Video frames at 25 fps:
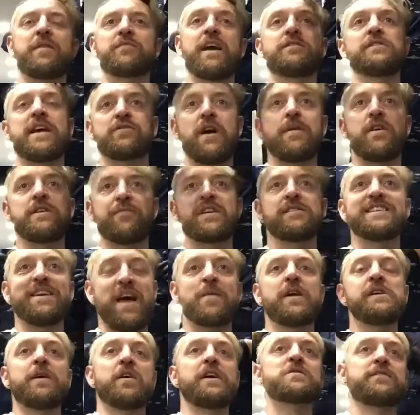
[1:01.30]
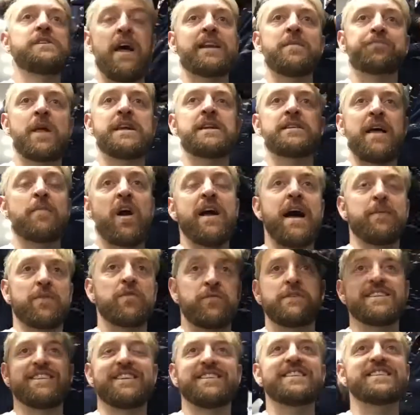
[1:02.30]
But the lightning
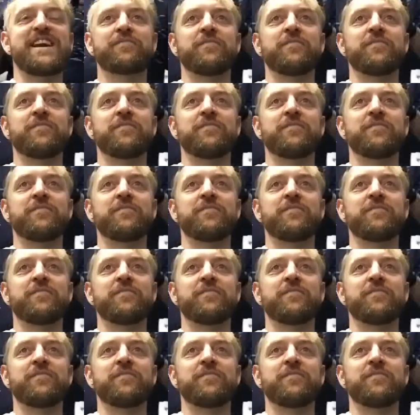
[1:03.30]
loudly